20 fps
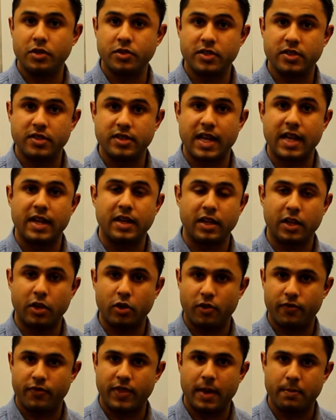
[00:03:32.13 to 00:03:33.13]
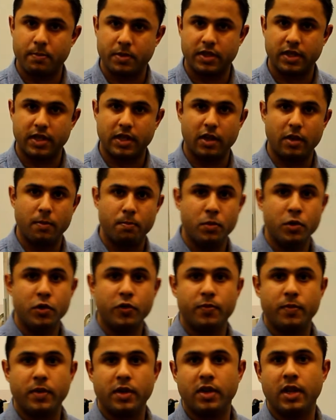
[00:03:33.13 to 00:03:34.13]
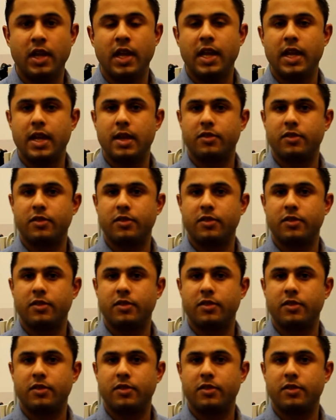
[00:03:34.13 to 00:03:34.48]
understanding of that particular movement.